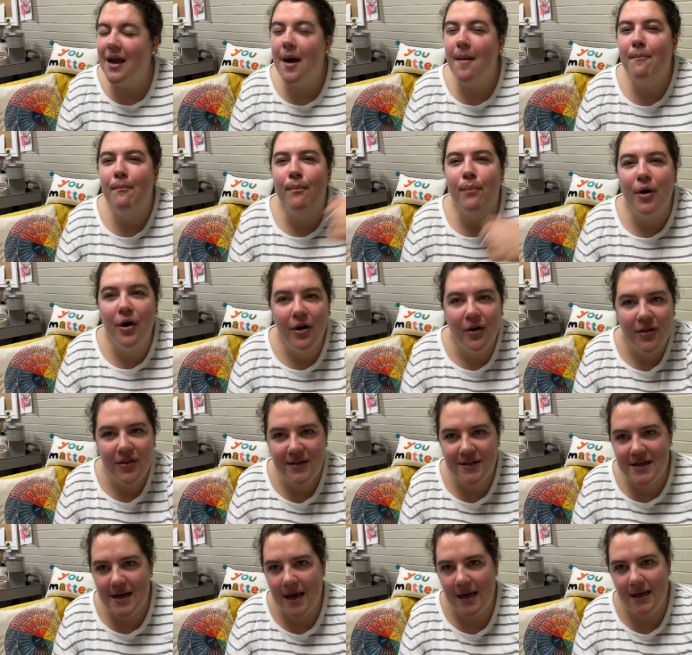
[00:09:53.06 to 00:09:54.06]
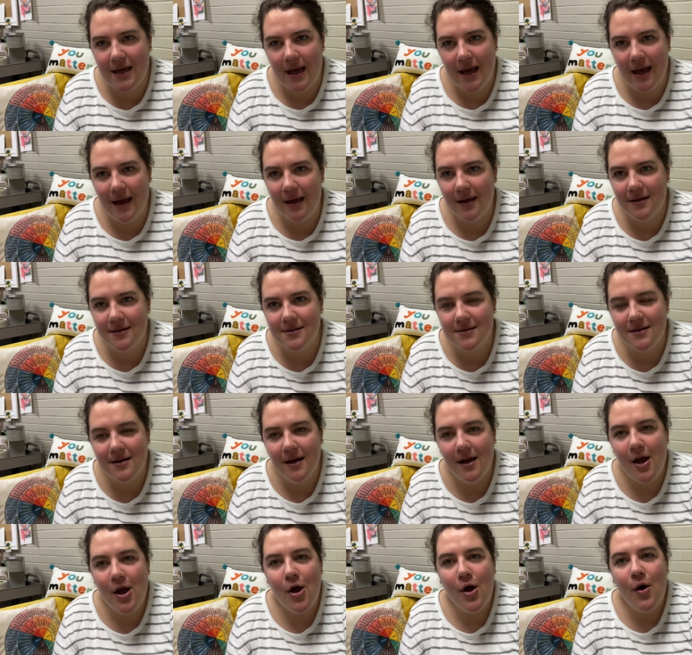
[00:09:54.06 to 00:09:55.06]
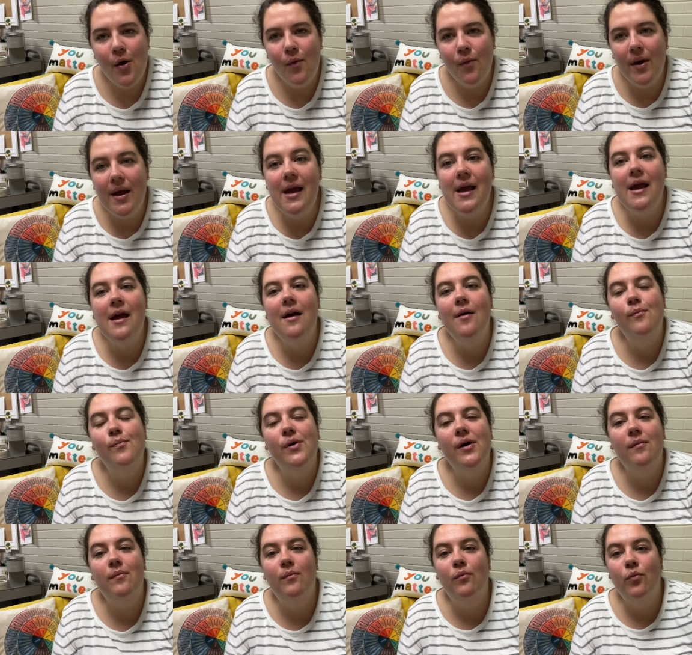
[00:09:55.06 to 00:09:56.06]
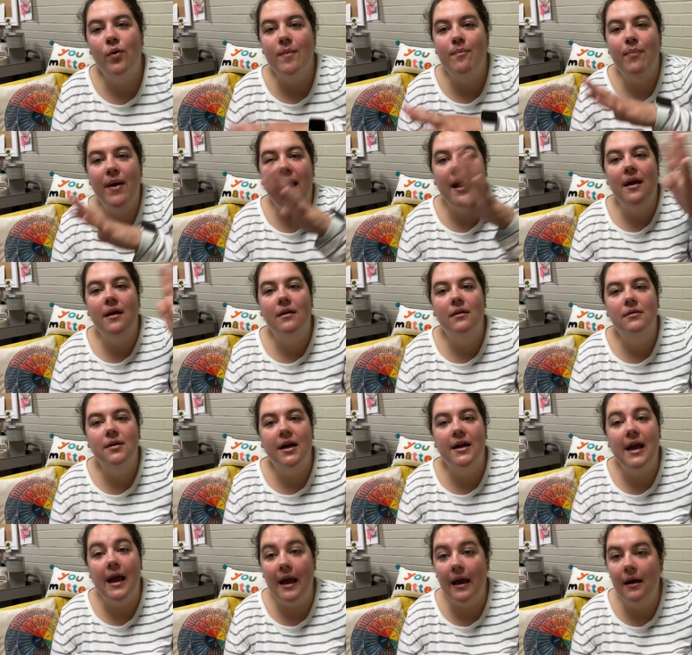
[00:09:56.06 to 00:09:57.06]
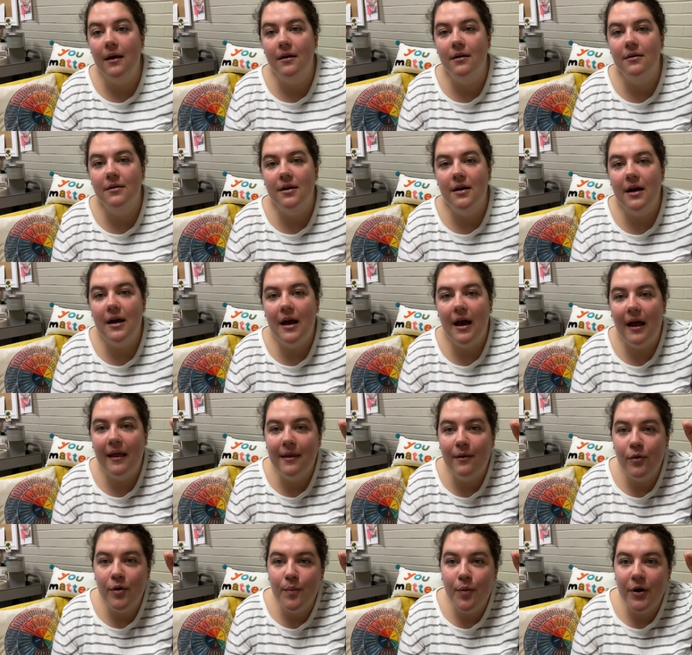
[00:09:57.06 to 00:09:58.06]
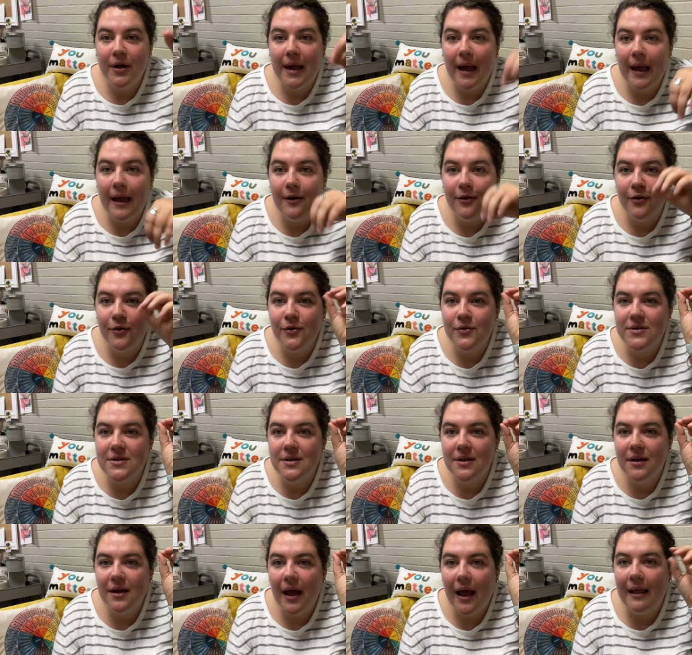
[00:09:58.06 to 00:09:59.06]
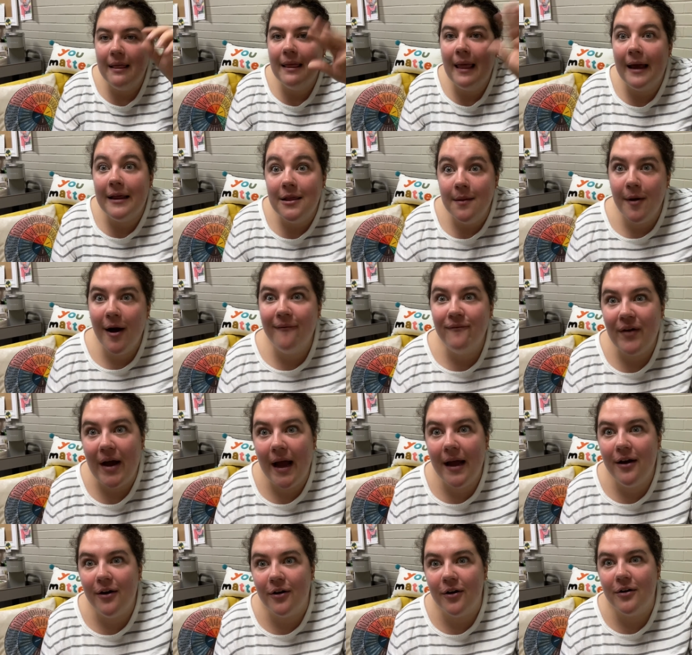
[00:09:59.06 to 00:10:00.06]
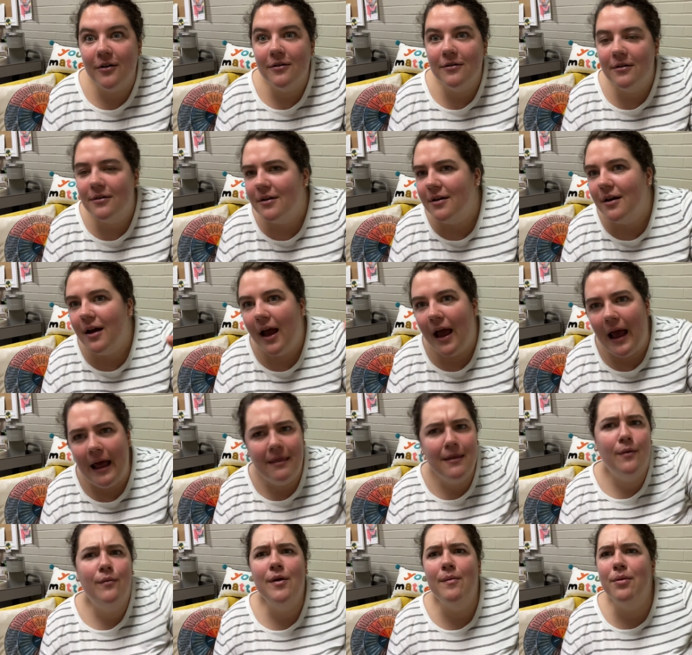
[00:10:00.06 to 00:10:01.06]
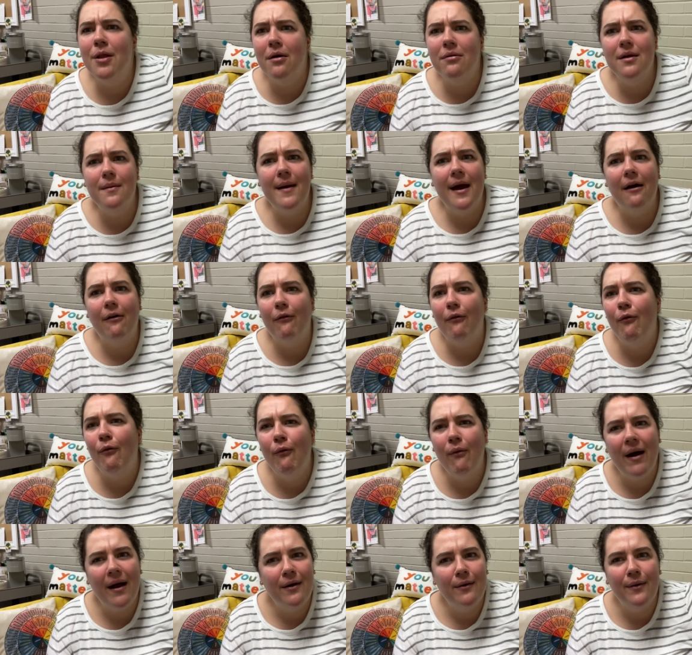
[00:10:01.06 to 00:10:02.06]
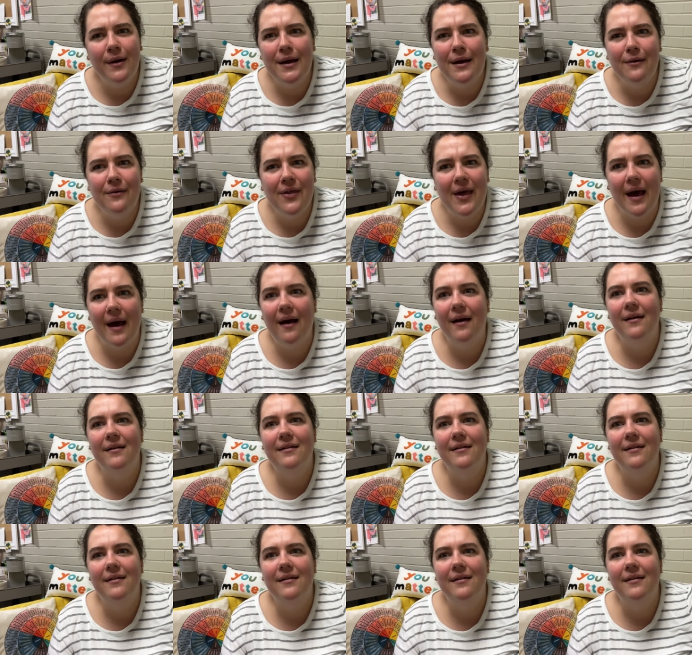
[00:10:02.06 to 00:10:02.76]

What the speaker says: Birthday cakes. We bake a cake, and then we put candles and light them on fire, and then we blow them out. Why do we do that?